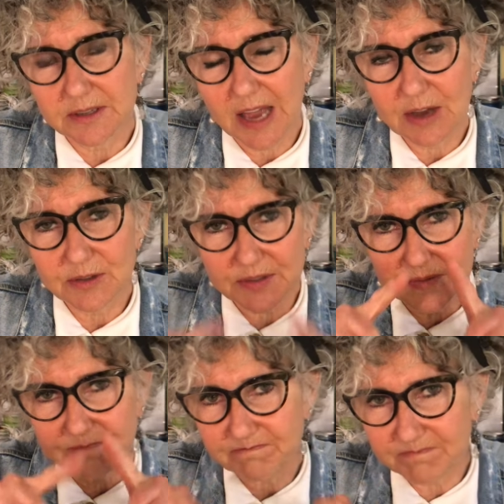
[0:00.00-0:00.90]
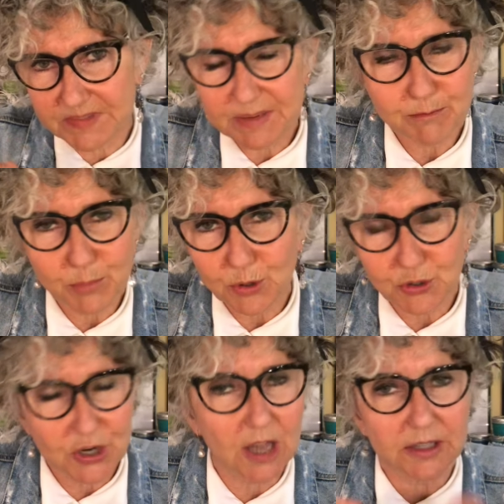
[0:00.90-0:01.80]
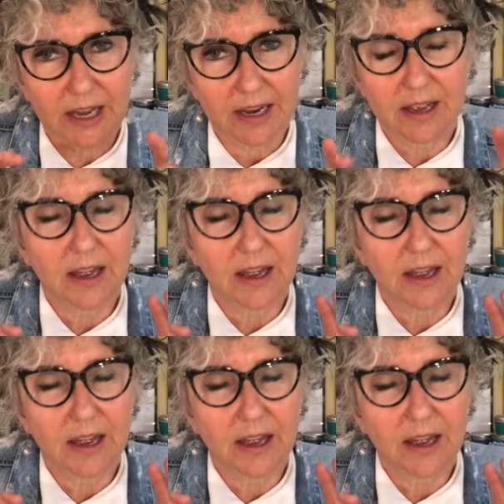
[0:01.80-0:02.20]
house simple childlike